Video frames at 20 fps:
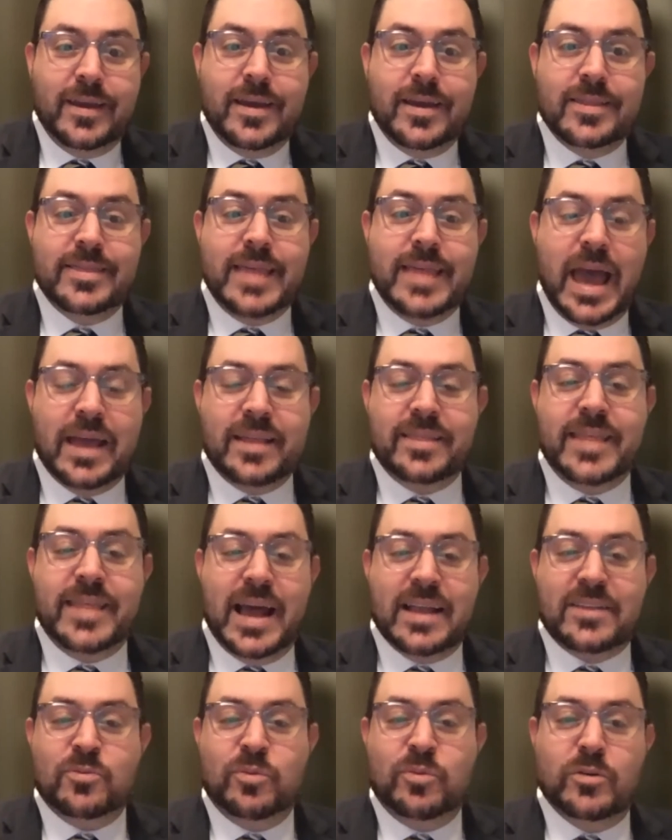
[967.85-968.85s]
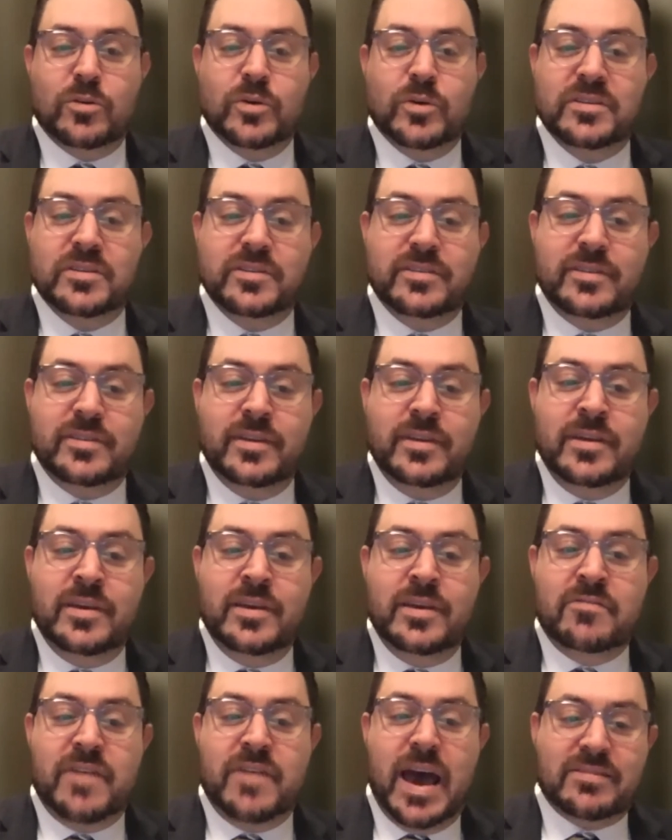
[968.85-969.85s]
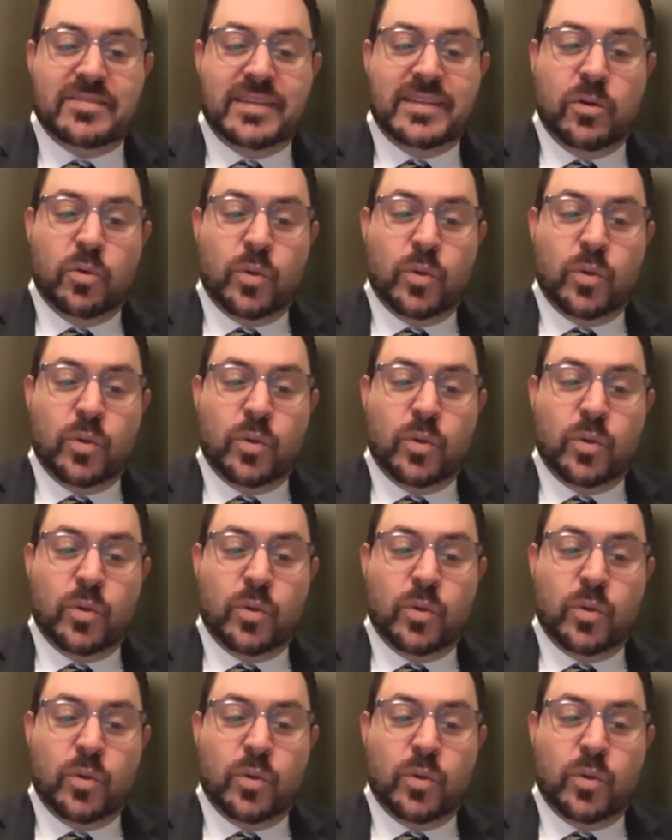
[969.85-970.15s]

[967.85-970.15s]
That's what was fascinating.